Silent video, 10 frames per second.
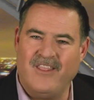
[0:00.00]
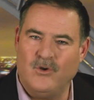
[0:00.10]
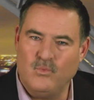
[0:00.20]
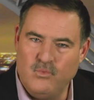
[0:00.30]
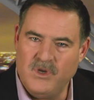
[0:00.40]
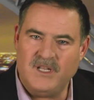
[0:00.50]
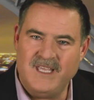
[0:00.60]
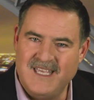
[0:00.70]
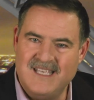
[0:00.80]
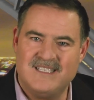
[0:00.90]
there
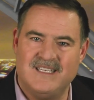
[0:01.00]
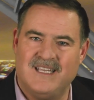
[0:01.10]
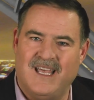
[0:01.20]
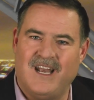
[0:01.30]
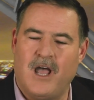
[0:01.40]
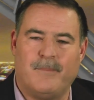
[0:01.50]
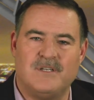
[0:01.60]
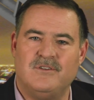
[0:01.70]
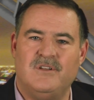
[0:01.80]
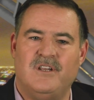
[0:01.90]
really isn't an
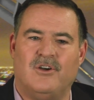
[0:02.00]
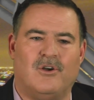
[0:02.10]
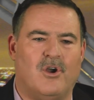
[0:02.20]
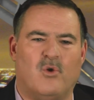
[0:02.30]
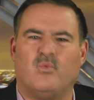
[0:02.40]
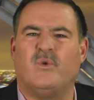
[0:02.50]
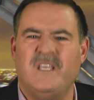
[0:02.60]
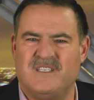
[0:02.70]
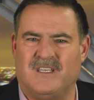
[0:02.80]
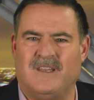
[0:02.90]
opportunity or a
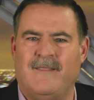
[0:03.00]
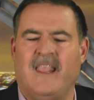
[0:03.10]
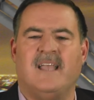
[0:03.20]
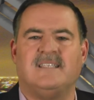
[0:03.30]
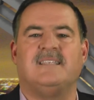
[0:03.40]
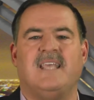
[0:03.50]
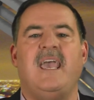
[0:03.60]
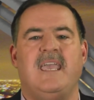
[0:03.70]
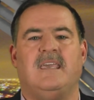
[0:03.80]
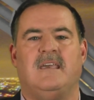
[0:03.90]
reason to
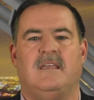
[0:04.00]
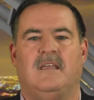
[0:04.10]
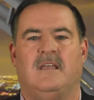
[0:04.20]
take